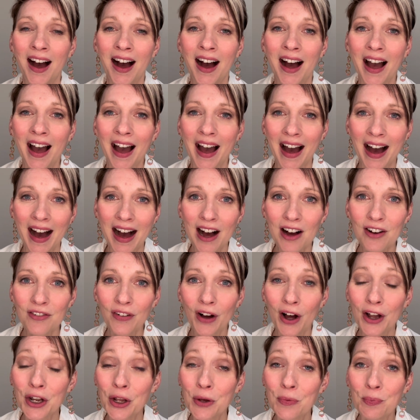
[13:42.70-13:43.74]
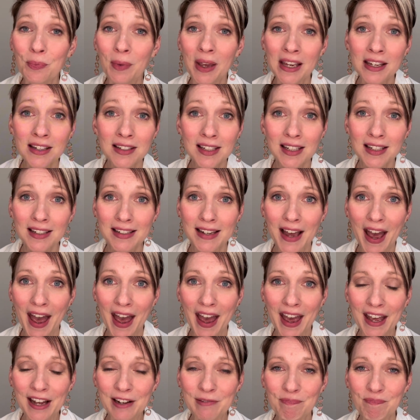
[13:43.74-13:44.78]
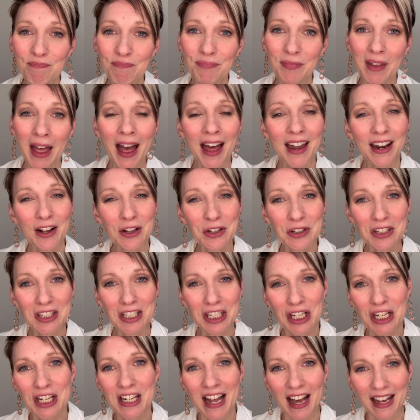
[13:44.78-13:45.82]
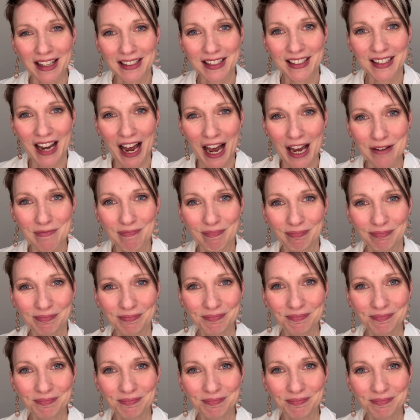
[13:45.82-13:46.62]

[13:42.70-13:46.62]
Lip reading: Have an amazing day, and I'll see you next time.